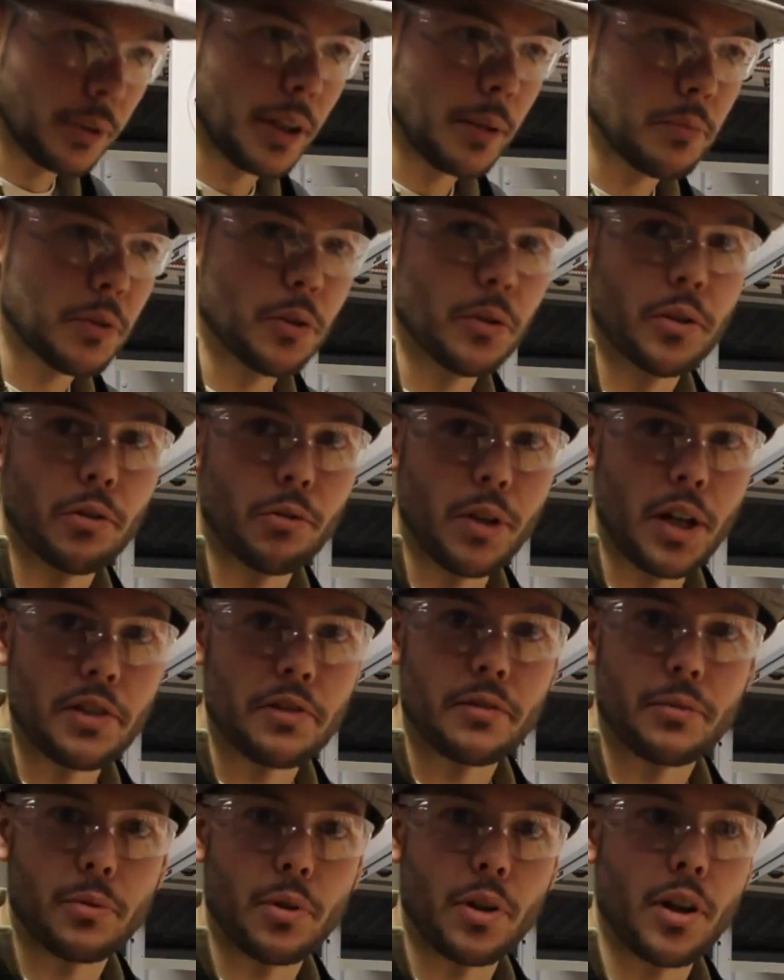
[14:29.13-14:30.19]
when I'm doing a
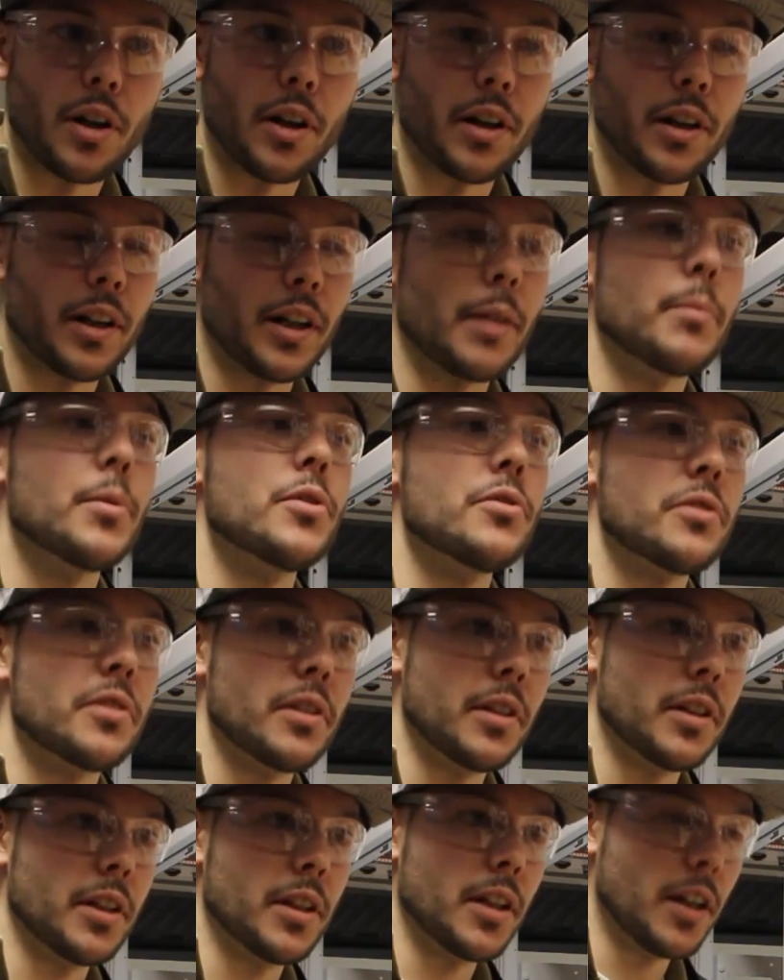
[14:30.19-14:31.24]
reservoir and I'm
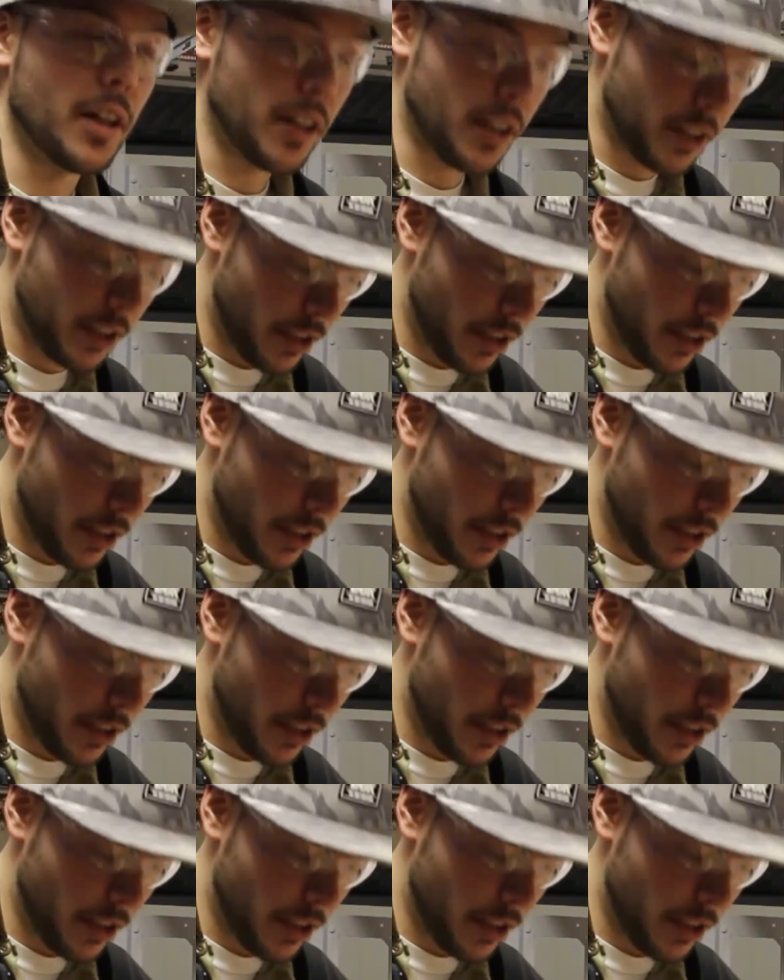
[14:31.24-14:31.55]
using the